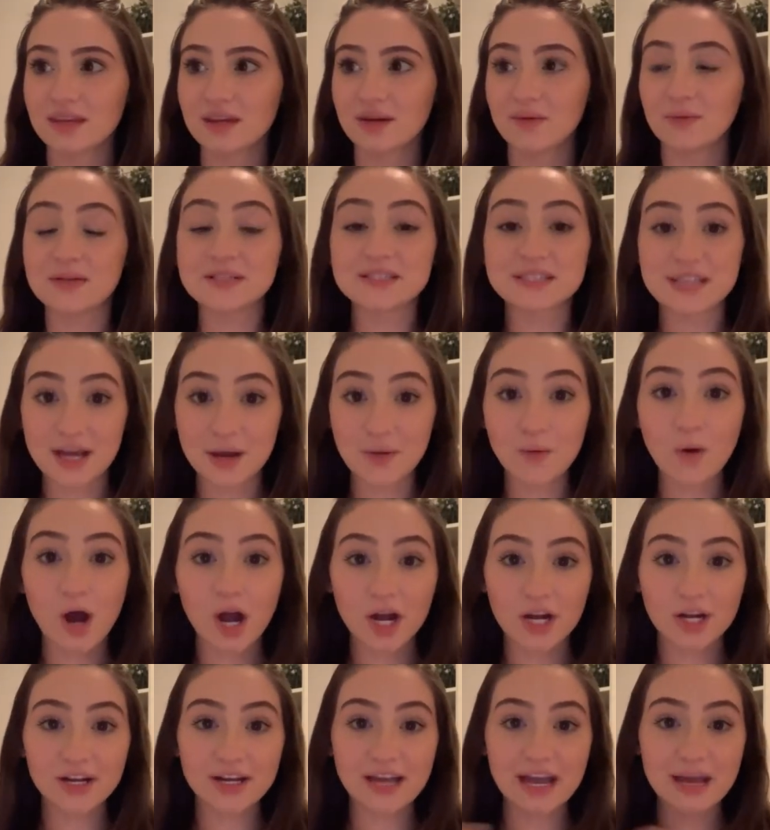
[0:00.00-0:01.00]
when
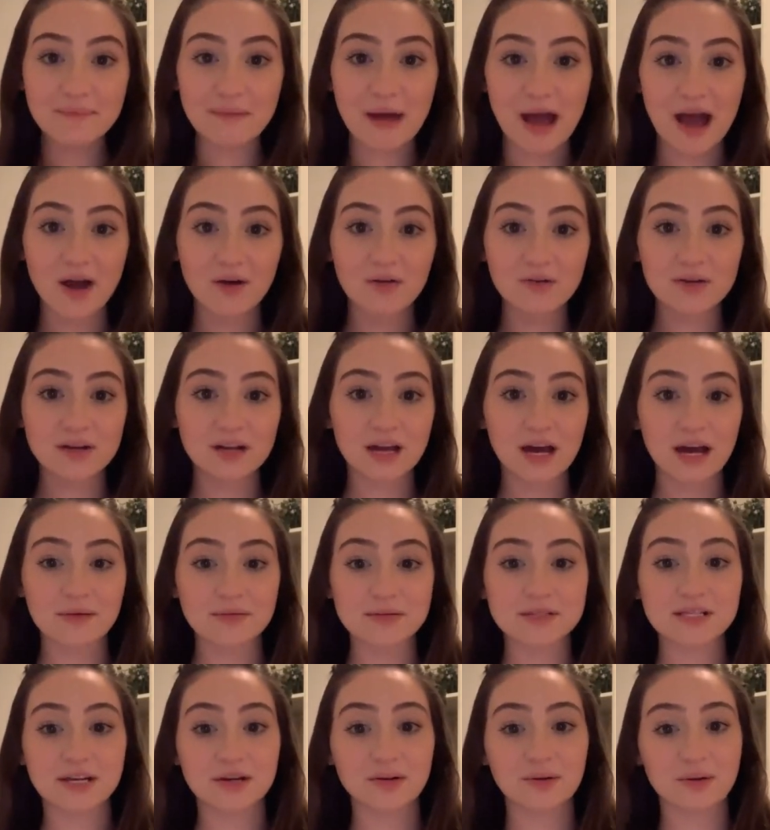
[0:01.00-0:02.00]
Daywalker came out, I
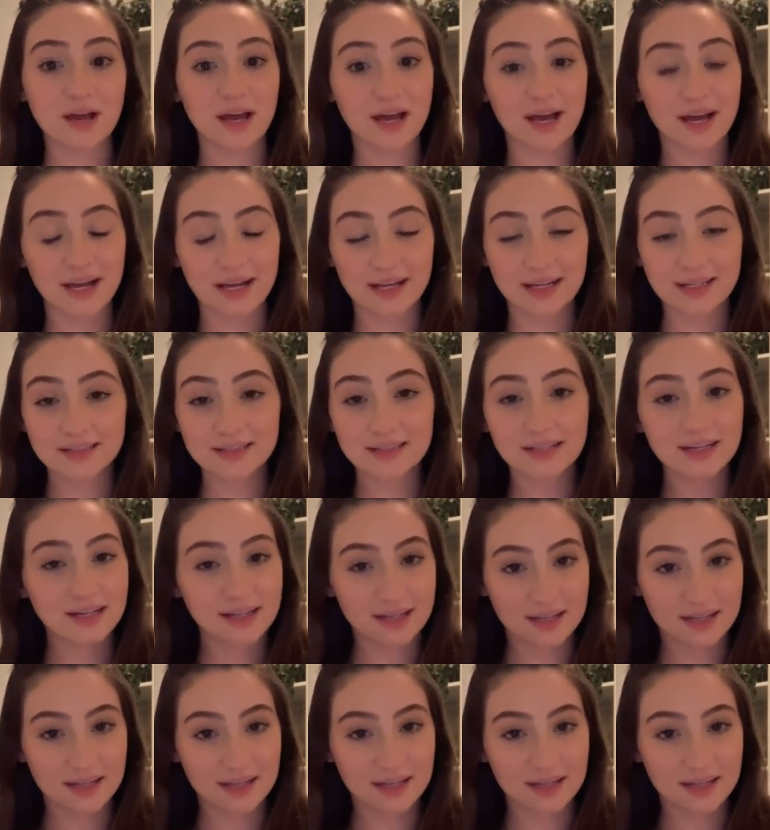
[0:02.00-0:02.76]
was like, okay,